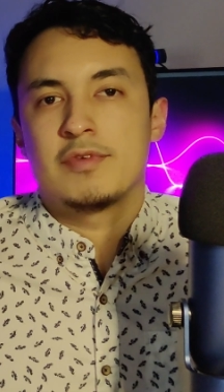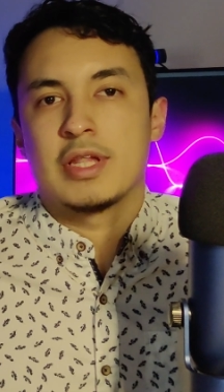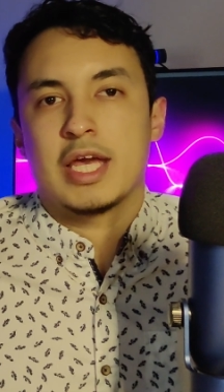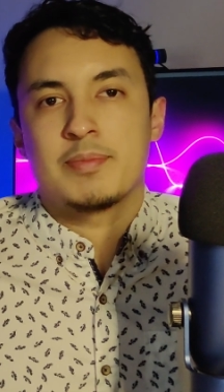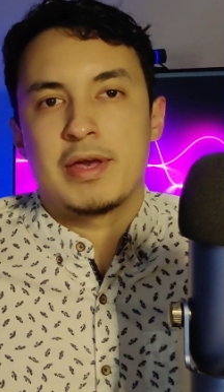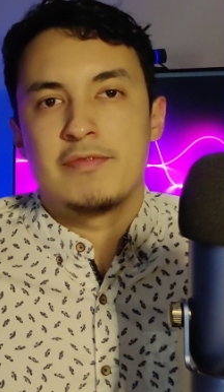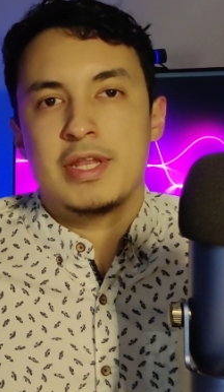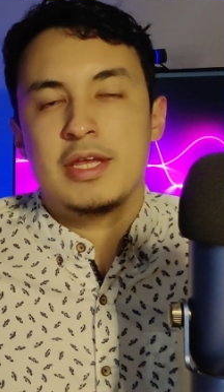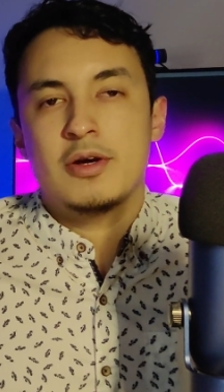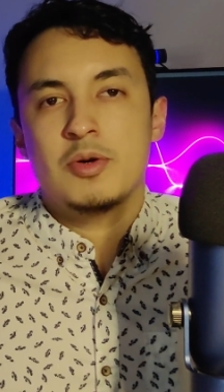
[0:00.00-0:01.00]
if you like my
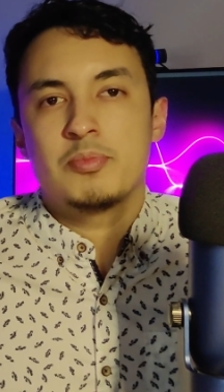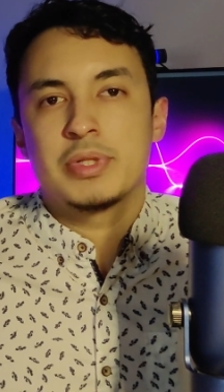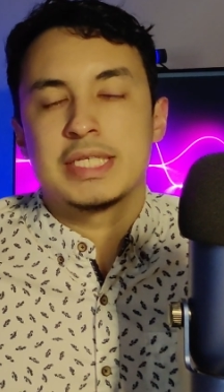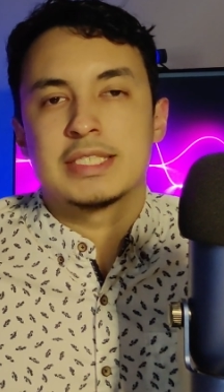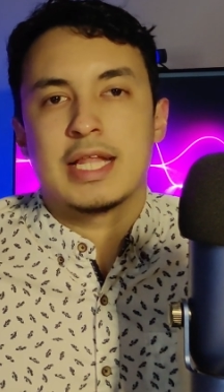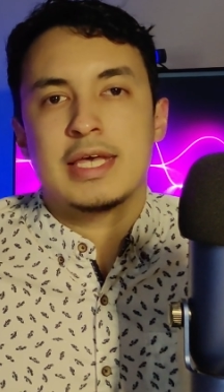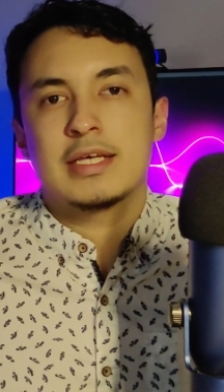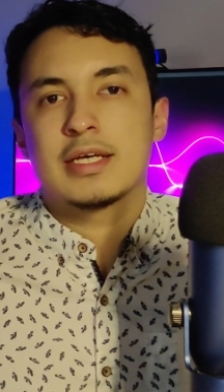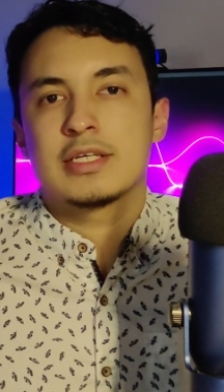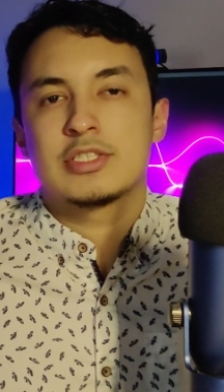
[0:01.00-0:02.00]
video, please
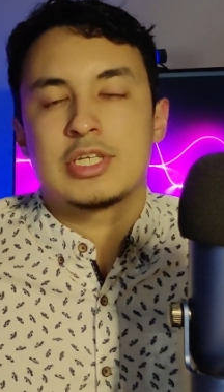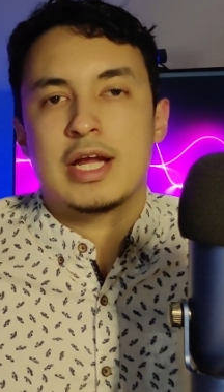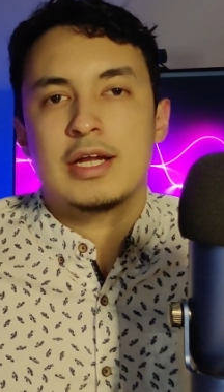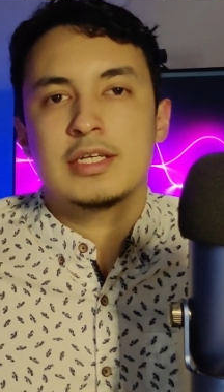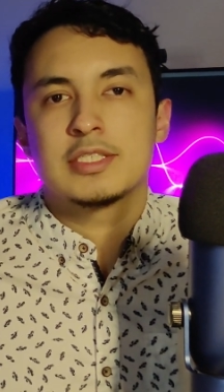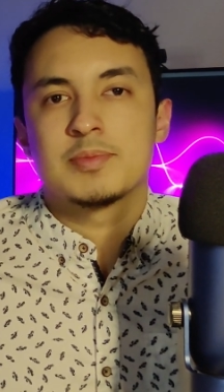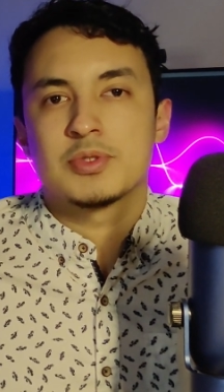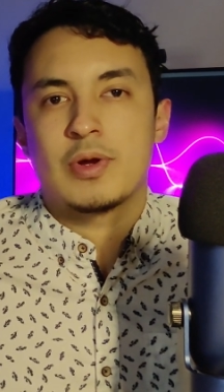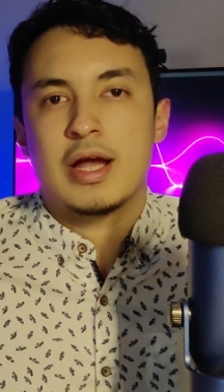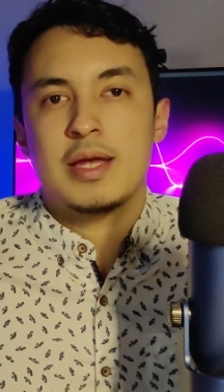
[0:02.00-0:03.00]
like, share,
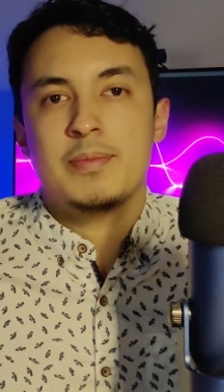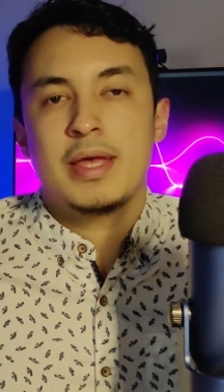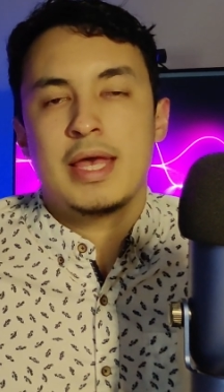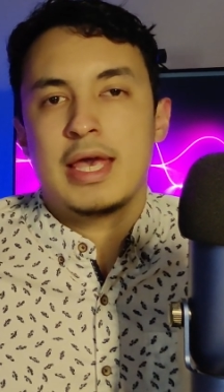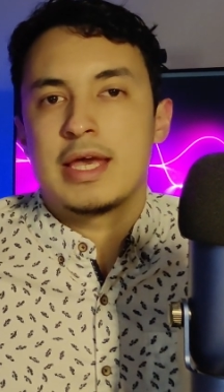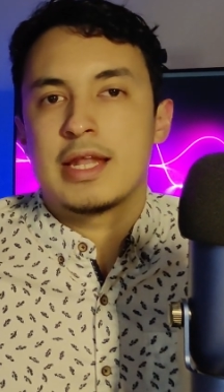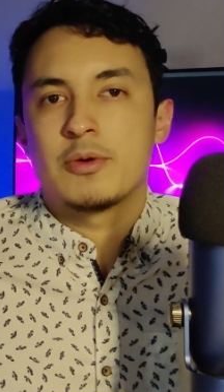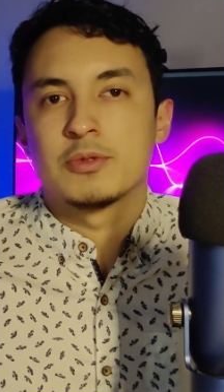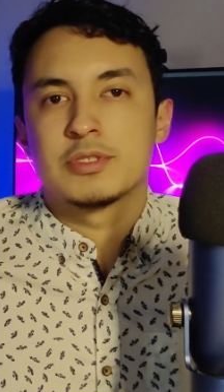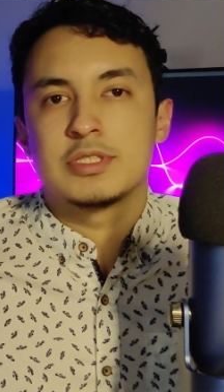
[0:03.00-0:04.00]
subscribe, and I
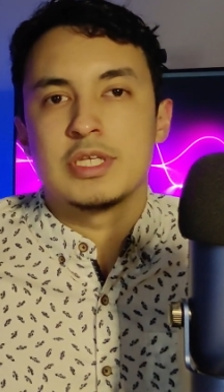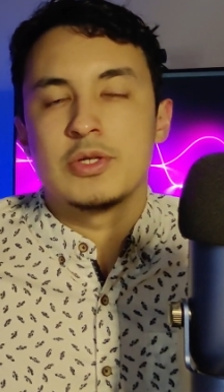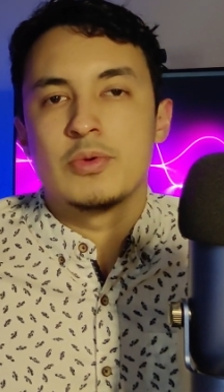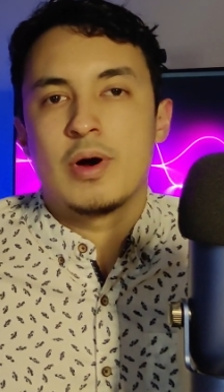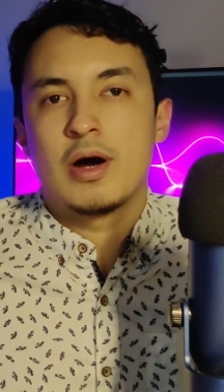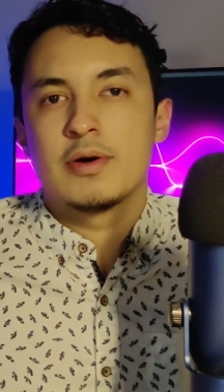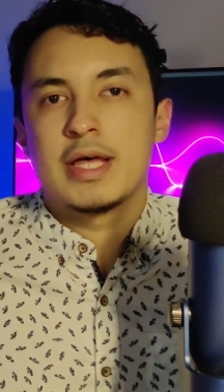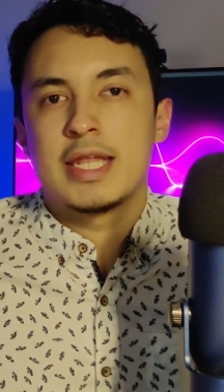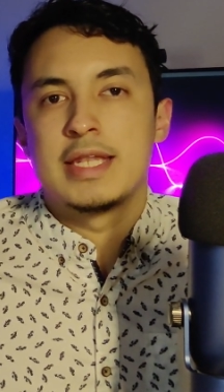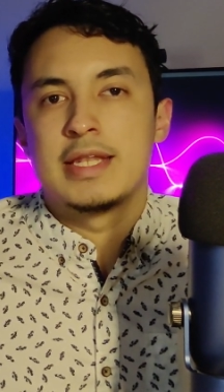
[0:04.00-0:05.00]
will see you all
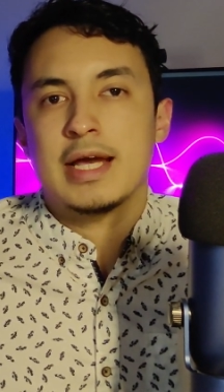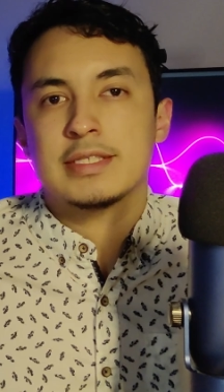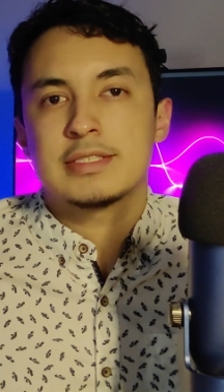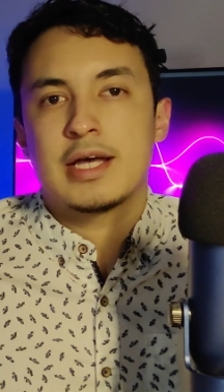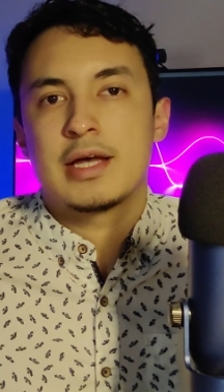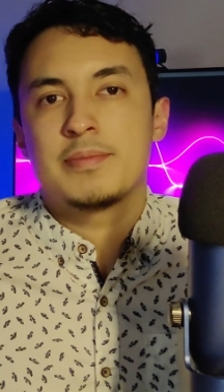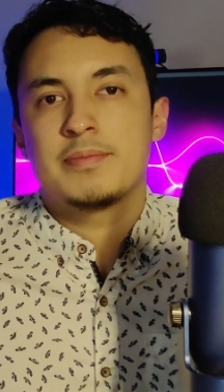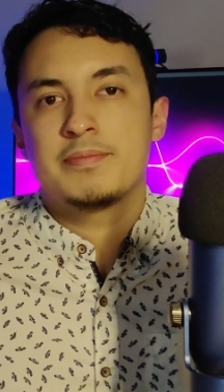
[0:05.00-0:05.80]
next time.